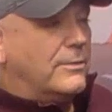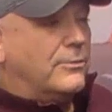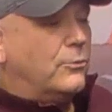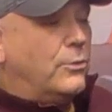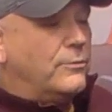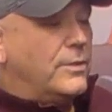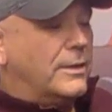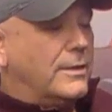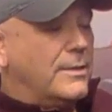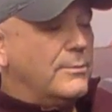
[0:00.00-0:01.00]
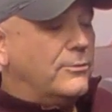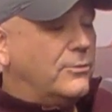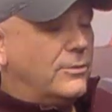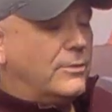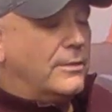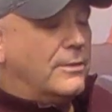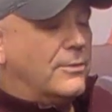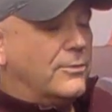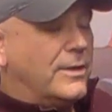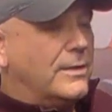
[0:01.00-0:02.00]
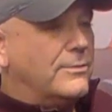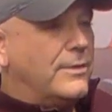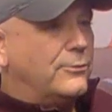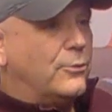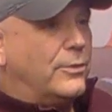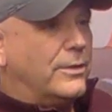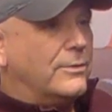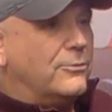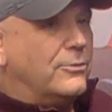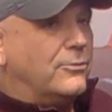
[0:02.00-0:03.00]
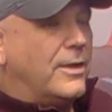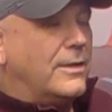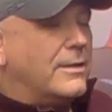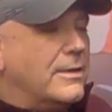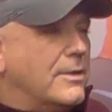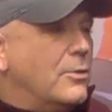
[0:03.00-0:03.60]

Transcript: like the story of Nicodemus, you know, the end of that story is, is that